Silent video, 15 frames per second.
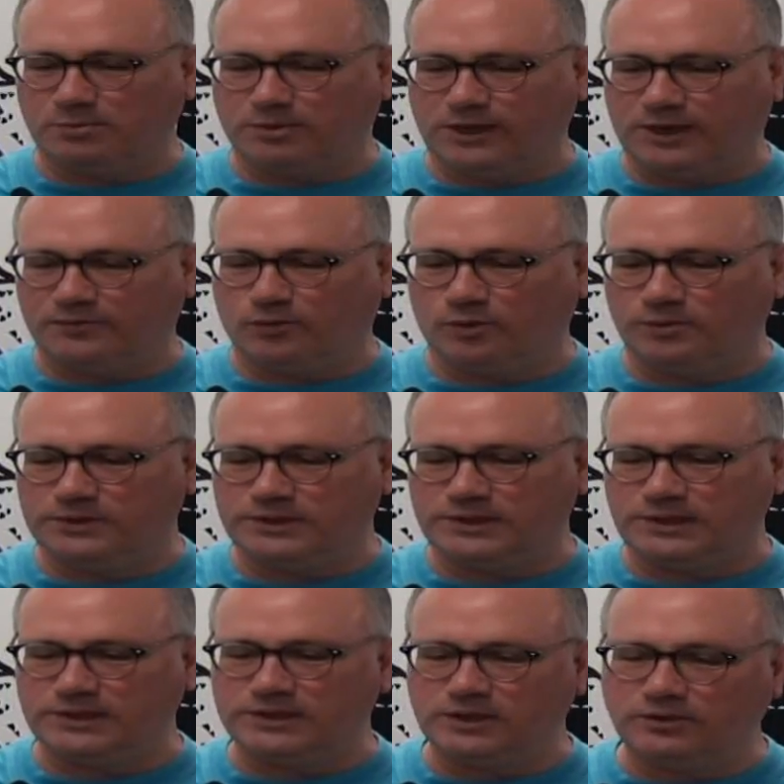platform and
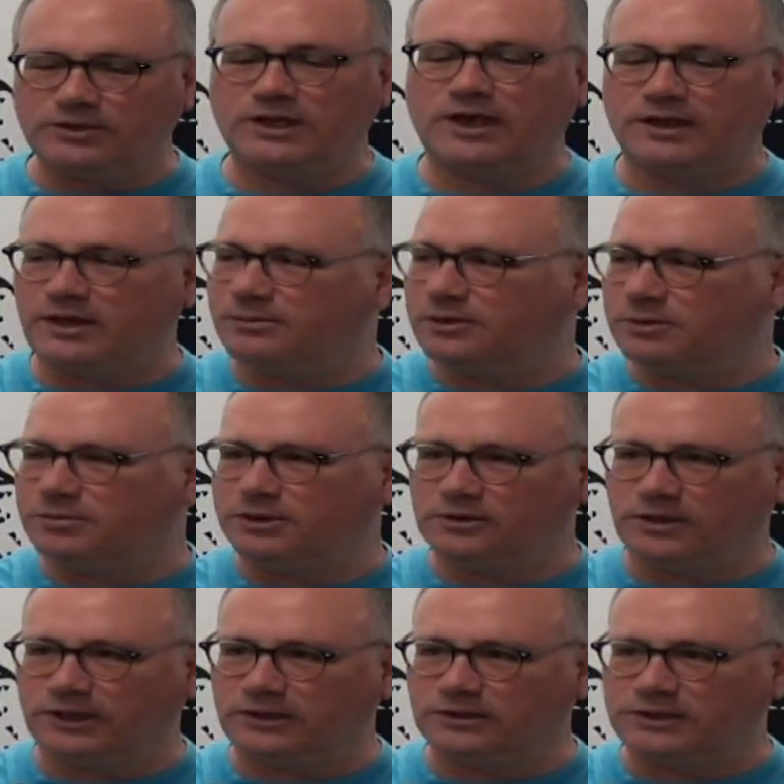says, you know, yeah, that might be a
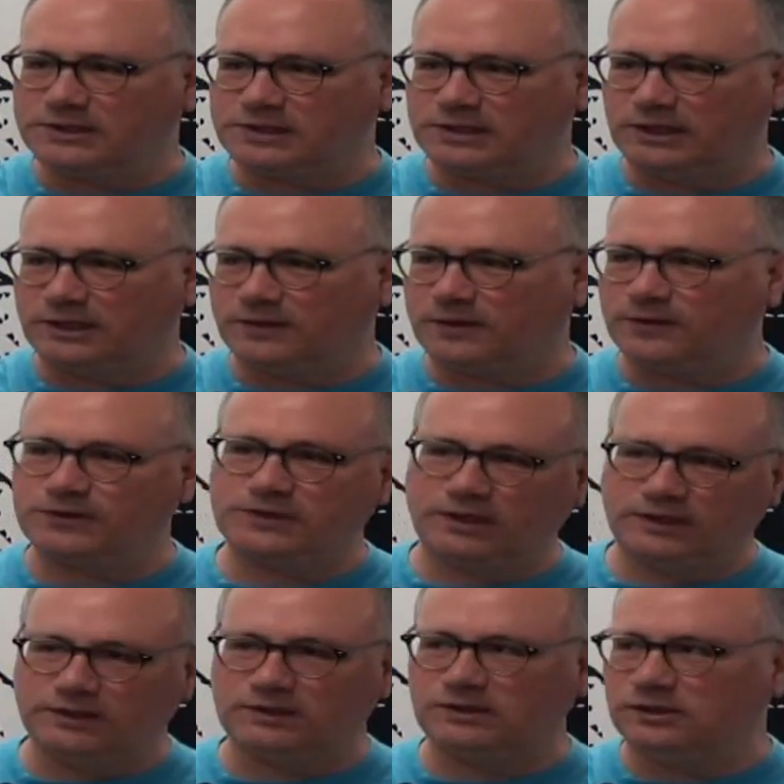likely site, they'll
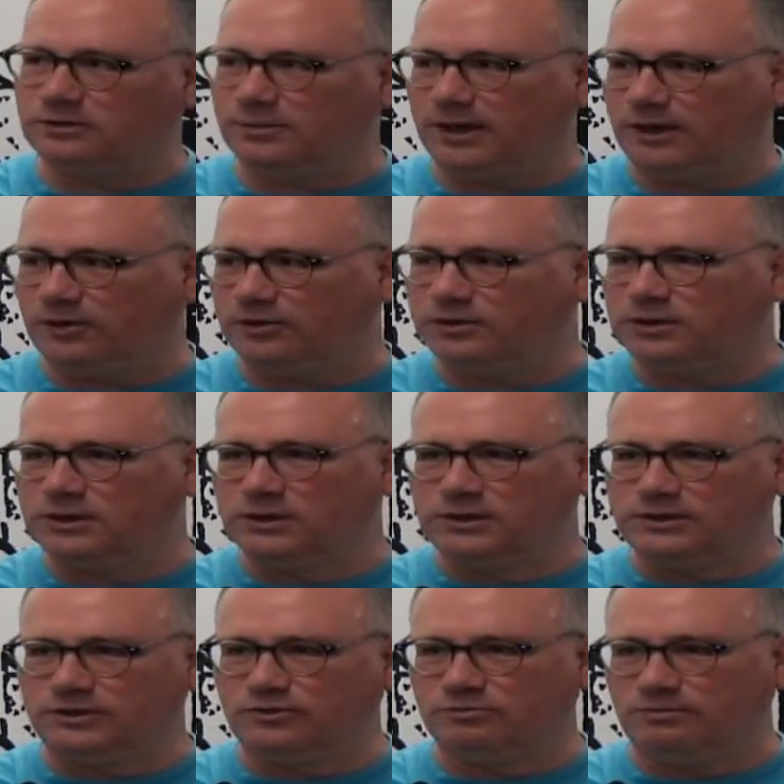send a team out
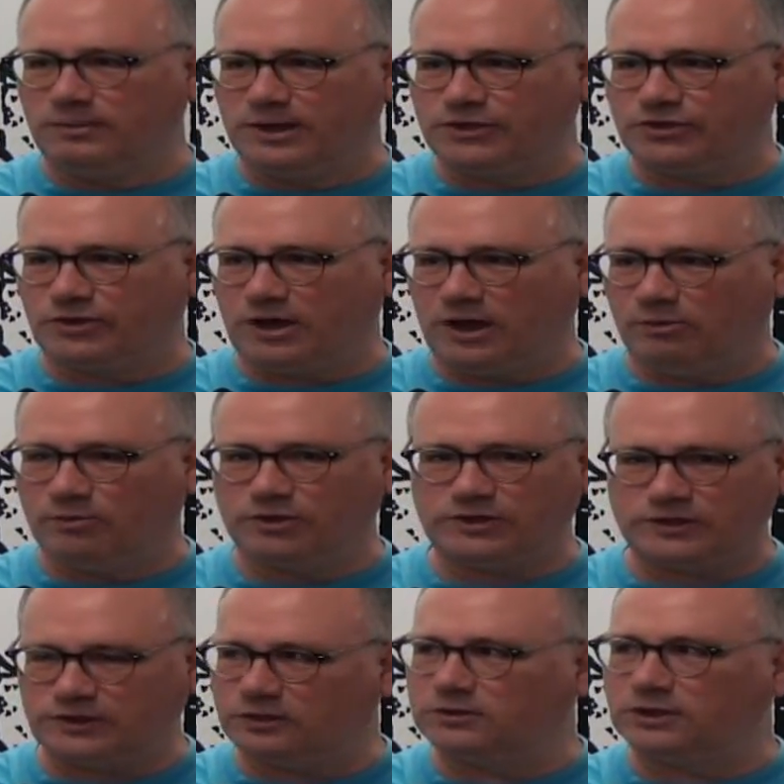to measure how much
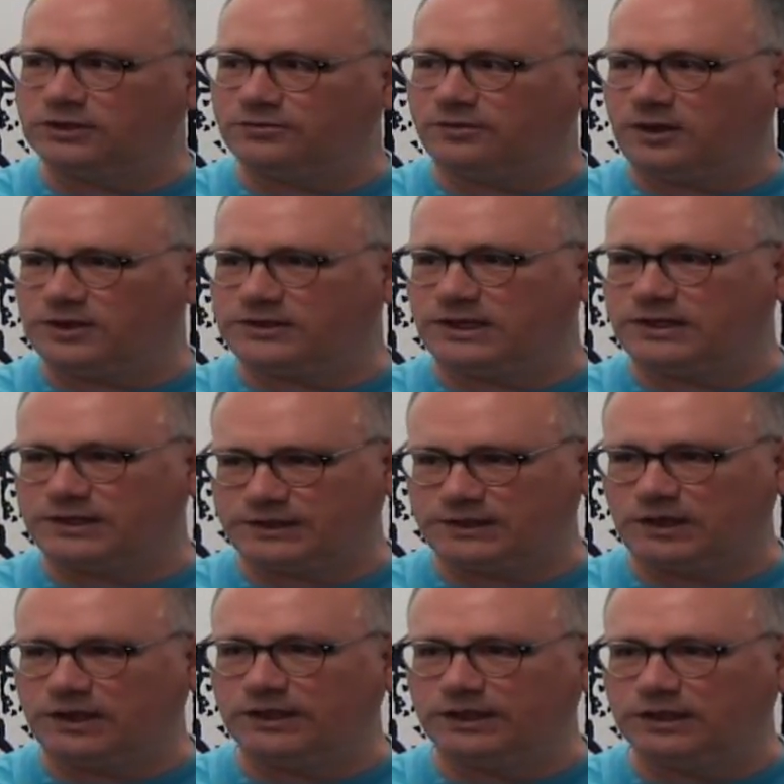sunlight falls on the
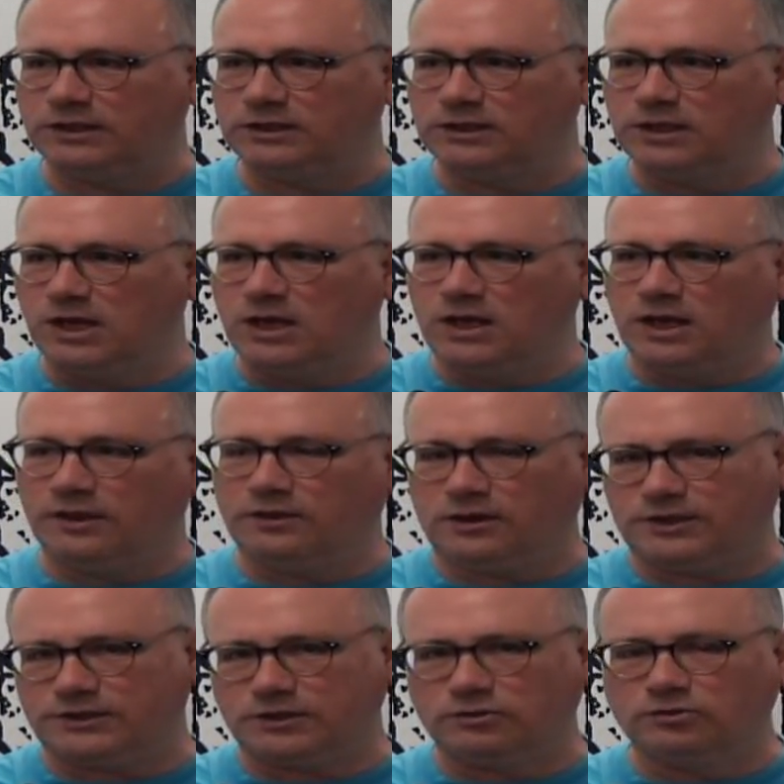site. And they'll
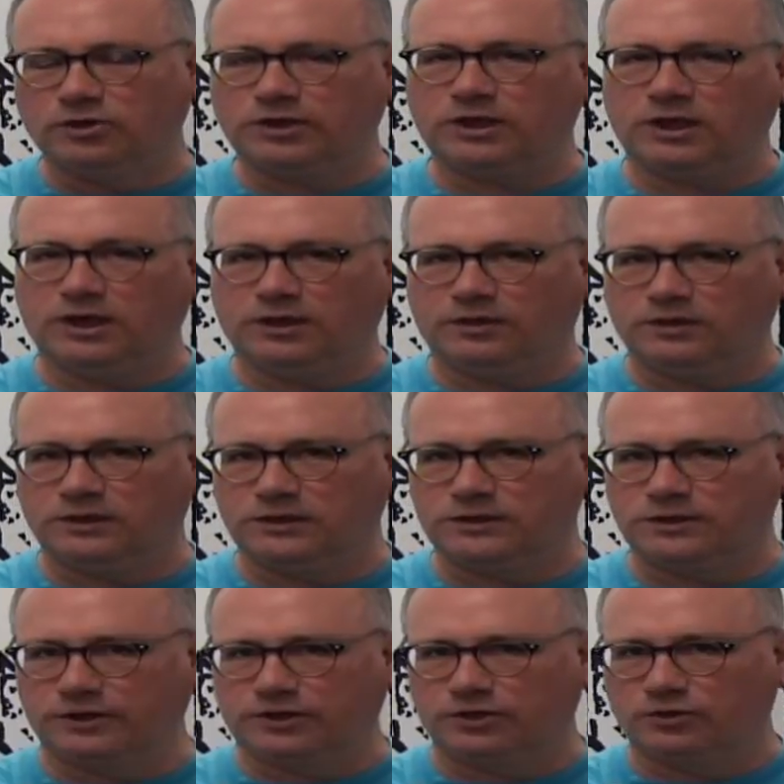also look at things
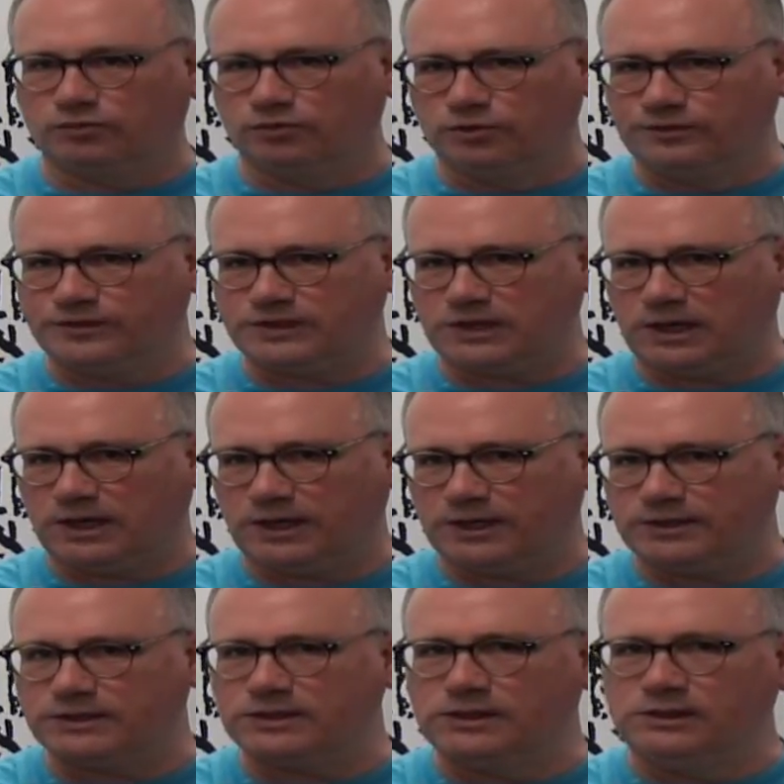like your roof
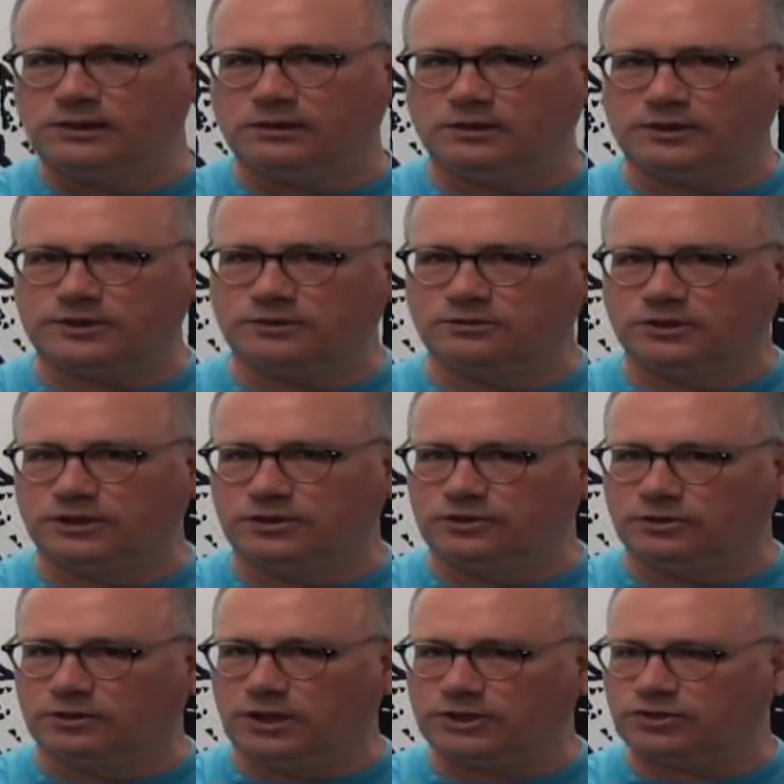size. They'll also look at your
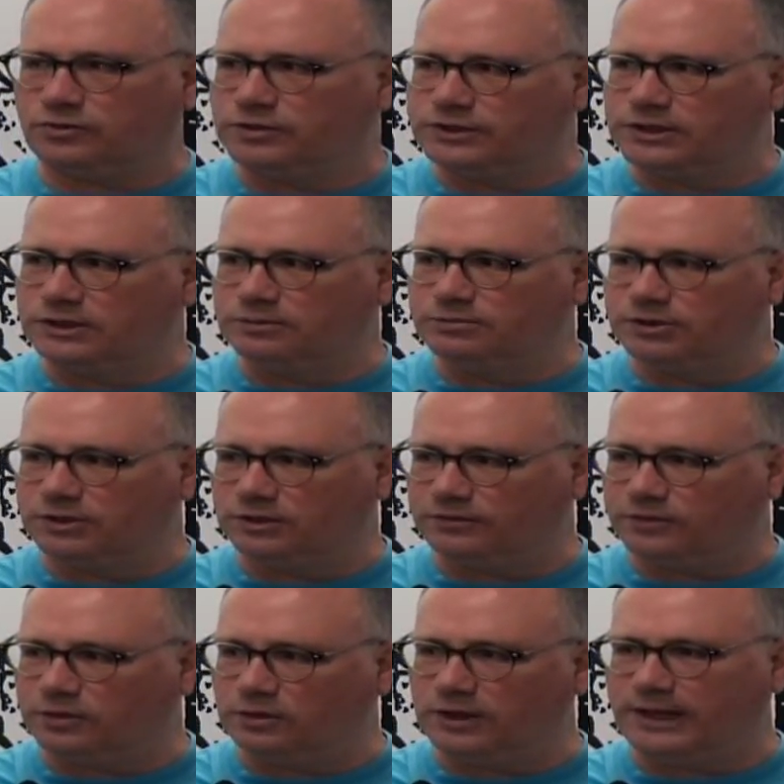electricity bill
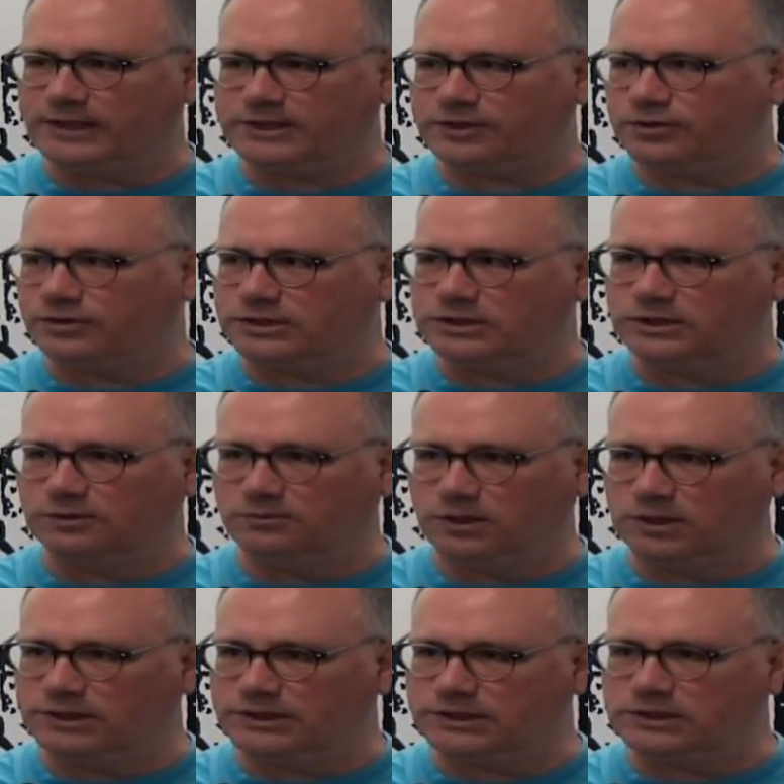for the last 13
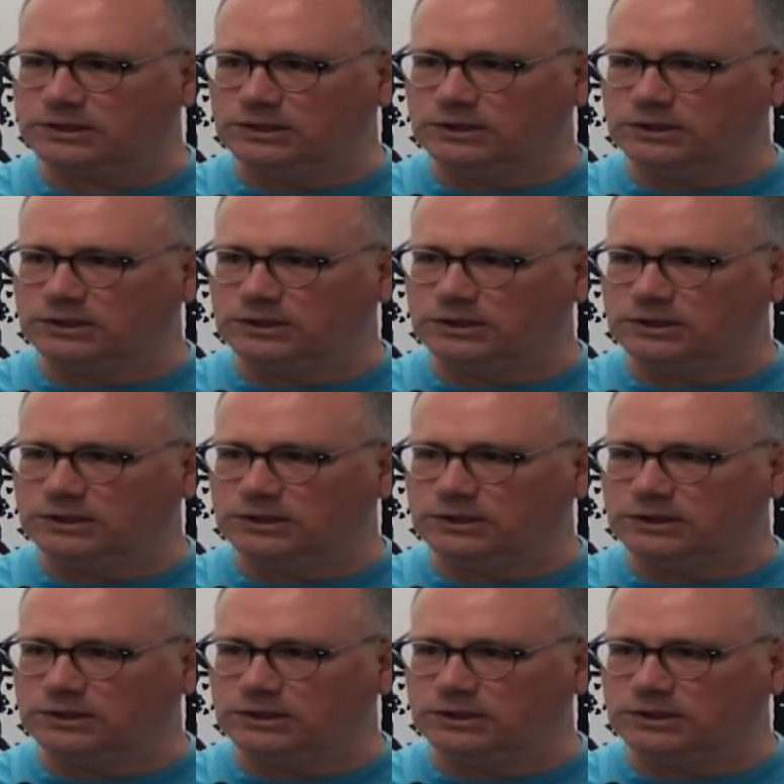months